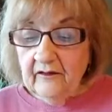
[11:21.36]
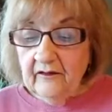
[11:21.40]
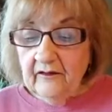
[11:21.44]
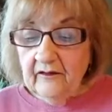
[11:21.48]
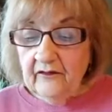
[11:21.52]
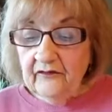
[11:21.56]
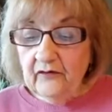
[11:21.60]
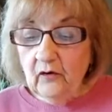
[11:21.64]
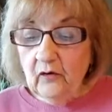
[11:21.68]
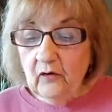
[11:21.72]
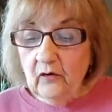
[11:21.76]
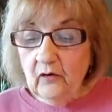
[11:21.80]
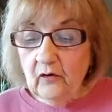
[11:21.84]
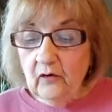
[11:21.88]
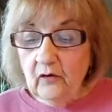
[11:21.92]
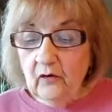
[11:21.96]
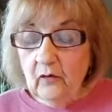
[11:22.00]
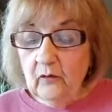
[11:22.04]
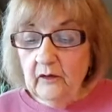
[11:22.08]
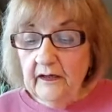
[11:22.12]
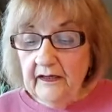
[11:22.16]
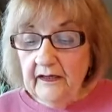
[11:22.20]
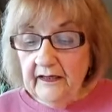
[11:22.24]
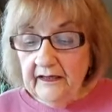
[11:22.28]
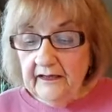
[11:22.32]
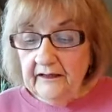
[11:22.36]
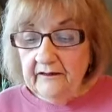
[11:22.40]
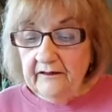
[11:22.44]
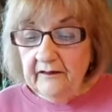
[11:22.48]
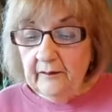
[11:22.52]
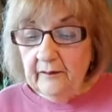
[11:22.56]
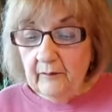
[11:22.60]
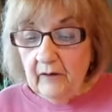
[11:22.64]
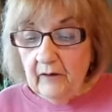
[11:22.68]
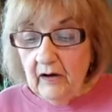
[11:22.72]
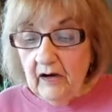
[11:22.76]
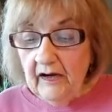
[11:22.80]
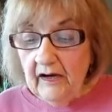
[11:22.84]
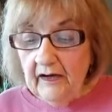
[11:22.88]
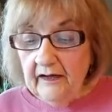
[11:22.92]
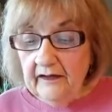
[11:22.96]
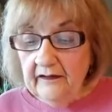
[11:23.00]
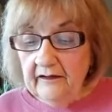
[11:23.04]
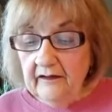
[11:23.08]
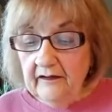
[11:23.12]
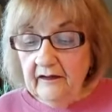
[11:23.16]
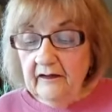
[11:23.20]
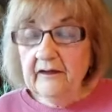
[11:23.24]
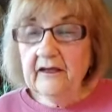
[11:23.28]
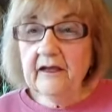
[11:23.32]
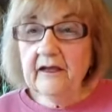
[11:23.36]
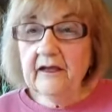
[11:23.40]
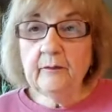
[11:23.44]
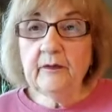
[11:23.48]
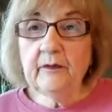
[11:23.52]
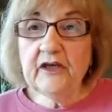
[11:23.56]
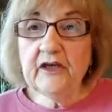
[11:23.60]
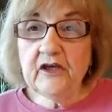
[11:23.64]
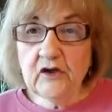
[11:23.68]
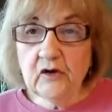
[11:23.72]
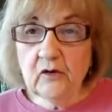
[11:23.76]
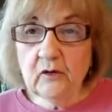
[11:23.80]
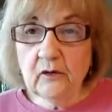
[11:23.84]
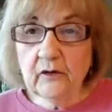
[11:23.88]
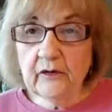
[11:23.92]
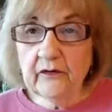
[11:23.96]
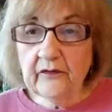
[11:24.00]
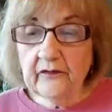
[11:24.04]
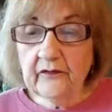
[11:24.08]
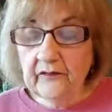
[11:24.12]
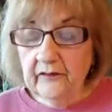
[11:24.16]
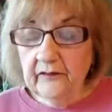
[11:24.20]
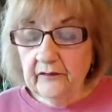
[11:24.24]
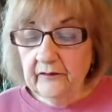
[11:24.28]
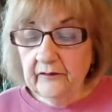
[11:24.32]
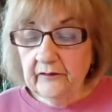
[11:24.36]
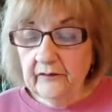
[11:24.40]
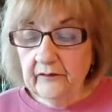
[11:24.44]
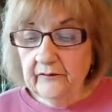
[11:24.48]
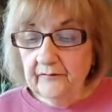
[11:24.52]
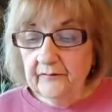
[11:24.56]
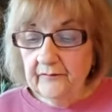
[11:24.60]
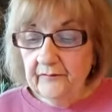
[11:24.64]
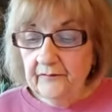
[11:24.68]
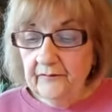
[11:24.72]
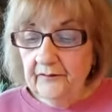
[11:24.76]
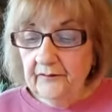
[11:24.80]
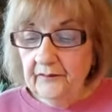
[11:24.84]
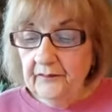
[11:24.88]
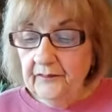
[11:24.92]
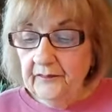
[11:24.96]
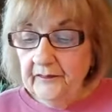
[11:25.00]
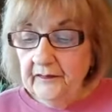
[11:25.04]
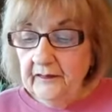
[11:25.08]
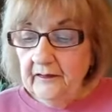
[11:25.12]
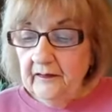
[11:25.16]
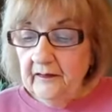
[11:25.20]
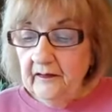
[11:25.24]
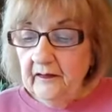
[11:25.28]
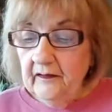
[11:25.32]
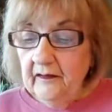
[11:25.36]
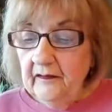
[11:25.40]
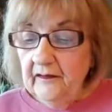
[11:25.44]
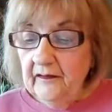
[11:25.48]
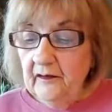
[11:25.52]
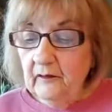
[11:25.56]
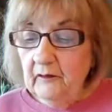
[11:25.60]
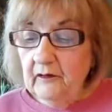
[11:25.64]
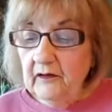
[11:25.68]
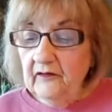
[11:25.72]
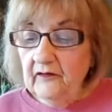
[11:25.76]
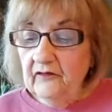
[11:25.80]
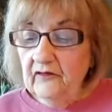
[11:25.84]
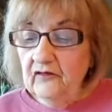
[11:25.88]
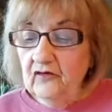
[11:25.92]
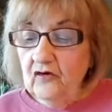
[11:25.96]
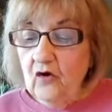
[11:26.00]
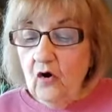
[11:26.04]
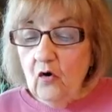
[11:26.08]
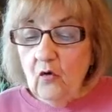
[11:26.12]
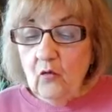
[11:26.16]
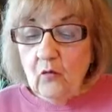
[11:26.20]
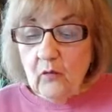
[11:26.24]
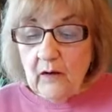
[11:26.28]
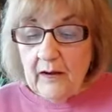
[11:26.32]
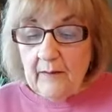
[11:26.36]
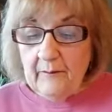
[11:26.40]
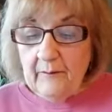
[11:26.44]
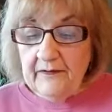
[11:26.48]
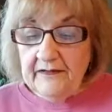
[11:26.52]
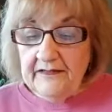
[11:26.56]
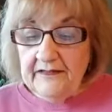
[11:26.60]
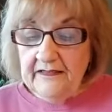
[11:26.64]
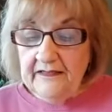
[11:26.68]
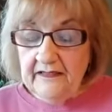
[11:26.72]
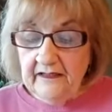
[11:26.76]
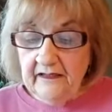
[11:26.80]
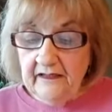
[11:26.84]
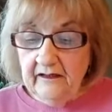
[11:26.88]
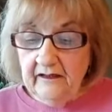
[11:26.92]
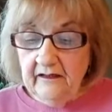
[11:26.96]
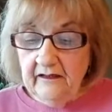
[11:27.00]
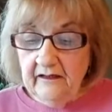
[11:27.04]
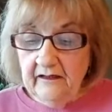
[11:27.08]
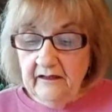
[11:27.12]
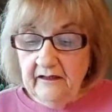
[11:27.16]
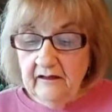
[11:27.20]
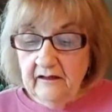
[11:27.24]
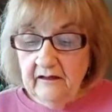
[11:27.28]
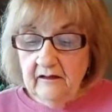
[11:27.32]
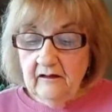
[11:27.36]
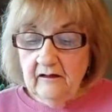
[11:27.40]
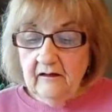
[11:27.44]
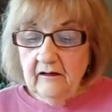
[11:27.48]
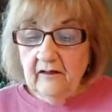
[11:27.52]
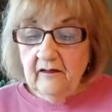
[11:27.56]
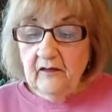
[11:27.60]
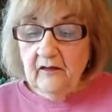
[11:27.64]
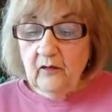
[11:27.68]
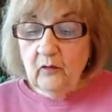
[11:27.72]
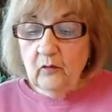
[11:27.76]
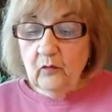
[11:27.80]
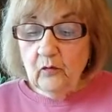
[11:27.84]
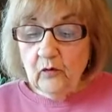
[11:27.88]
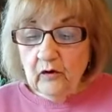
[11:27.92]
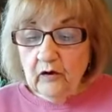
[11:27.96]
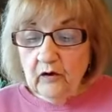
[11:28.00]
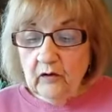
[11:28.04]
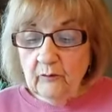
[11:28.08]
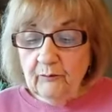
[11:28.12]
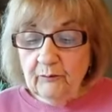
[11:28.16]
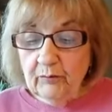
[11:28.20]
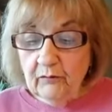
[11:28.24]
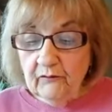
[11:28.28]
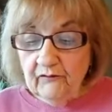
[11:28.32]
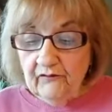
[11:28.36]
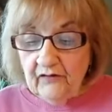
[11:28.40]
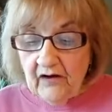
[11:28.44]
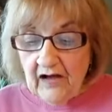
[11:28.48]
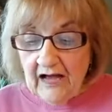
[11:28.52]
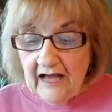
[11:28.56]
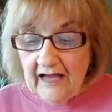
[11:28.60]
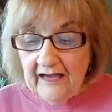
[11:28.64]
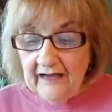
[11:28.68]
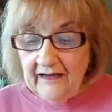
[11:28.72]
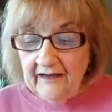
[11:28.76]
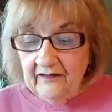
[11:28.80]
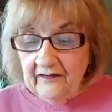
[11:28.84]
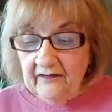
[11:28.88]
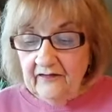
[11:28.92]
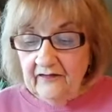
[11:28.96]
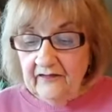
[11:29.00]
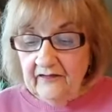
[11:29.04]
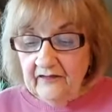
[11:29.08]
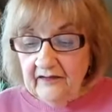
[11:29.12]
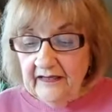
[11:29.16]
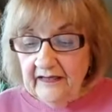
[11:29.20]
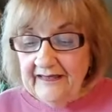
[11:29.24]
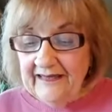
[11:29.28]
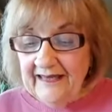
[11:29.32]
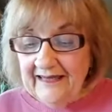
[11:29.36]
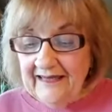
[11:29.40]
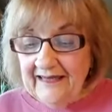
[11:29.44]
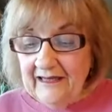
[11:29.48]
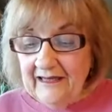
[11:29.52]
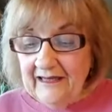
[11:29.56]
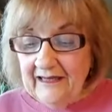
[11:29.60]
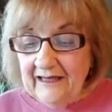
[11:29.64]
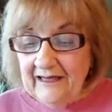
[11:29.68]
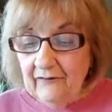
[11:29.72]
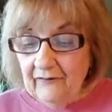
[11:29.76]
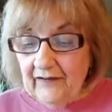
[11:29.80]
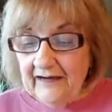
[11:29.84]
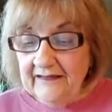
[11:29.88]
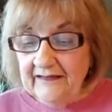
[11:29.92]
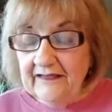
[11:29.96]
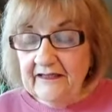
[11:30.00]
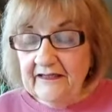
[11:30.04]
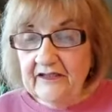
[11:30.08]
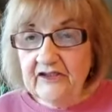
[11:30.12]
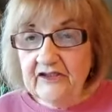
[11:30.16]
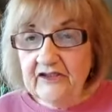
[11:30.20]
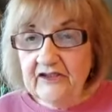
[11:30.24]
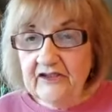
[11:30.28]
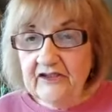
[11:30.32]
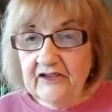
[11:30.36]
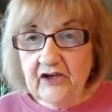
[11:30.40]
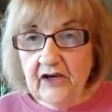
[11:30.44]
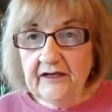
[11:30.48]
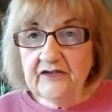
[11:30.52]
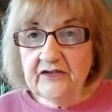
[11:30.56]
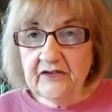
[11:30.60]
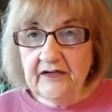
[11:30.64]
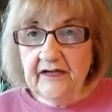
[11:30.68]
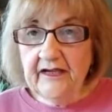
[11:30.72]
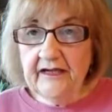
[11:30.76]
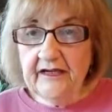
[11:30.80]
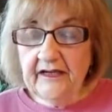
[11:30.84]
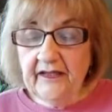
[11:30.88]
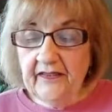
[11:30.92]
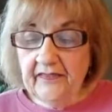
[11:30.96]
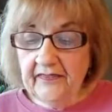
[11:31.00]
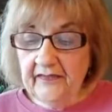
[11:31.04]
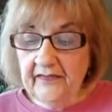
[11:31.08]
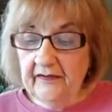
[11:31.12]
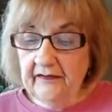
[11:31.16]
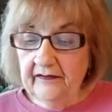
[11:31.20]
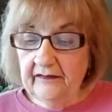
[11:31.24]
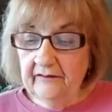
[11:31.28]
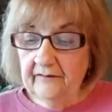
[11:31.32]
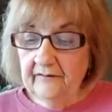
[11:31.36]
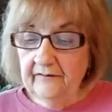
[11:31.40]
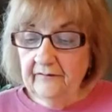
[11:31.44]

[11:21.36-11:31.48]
so it, the mind, can be cured. There is no remedy the world provides that can effect a change in anything.